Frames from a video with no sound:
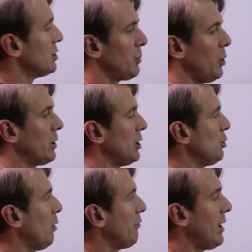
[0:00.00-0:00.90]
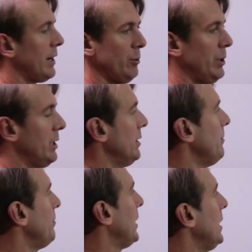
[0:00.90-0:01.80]
in spoken. You won't find it written
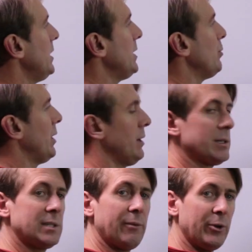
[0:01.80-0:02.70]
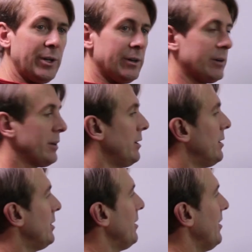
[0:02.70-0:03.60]
anywhere except for here.
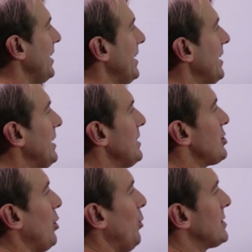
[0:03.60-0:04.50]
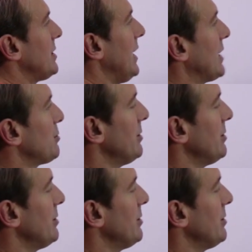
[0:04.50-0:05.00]
Alright? So what's the next